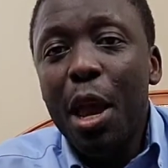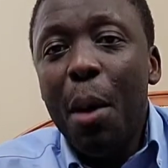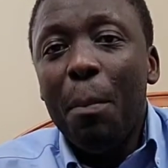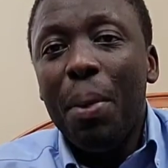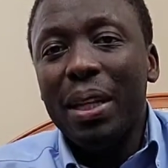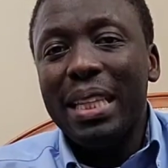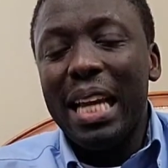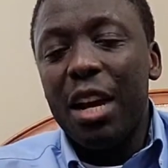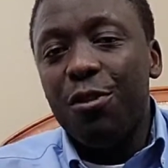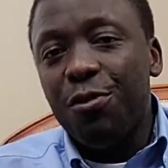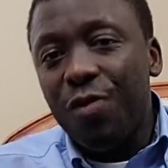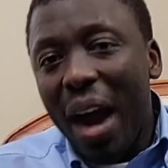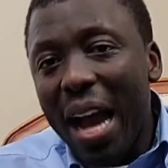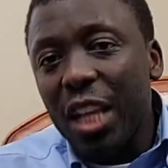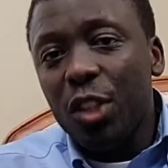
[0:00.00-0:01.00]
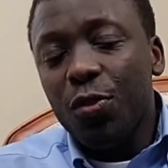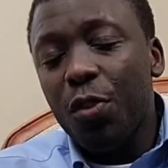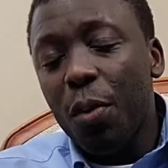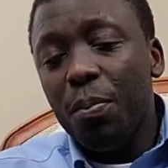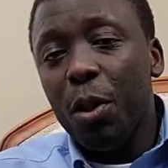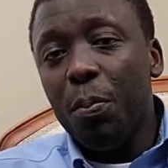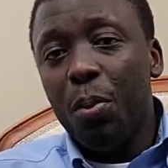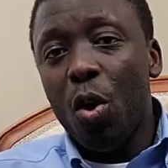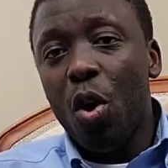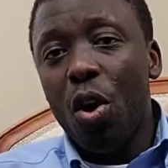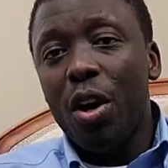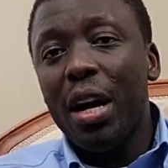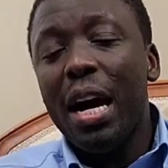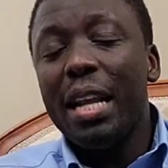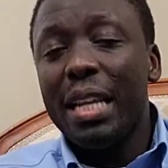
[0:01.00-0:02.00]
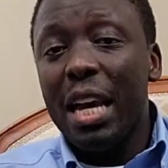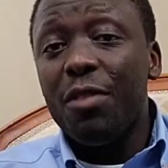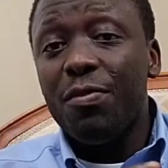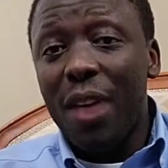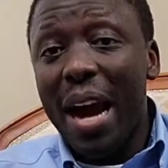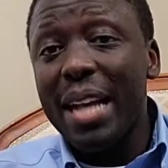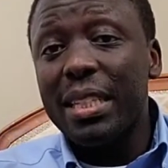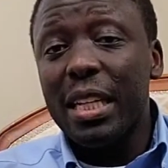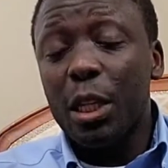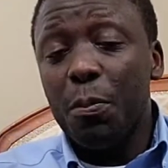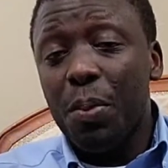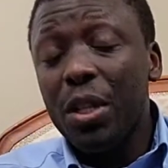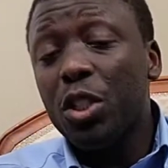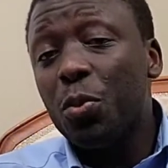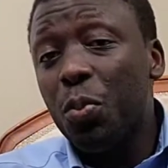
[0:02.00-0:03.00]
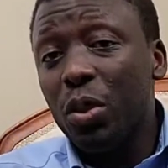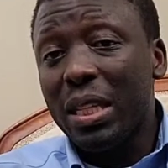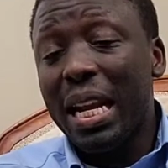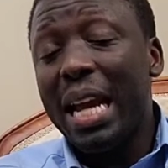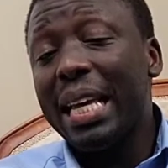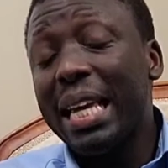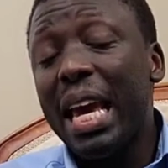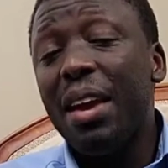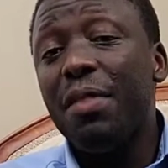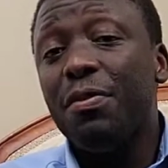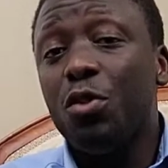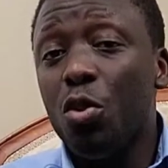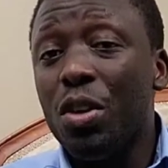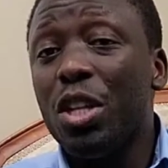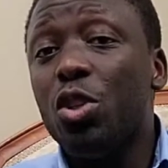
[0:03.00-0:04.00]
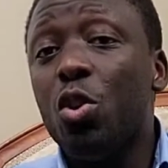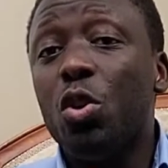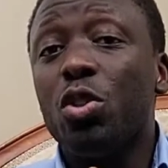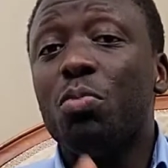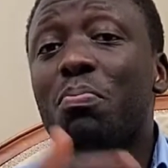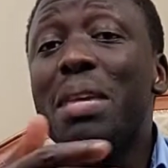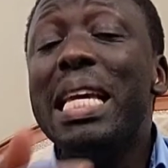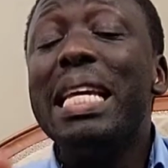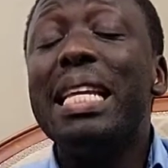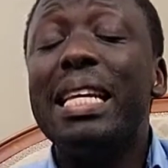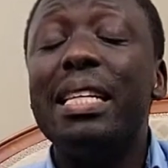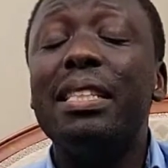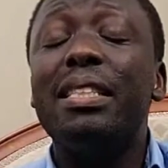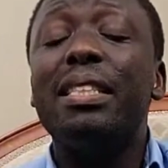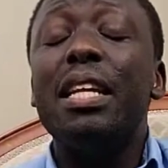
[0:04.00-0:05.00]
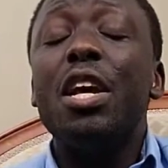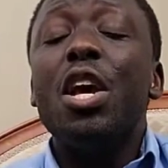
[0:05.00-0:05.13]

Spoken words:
But the advice from the book and the advice and the principles that I gave during those meetings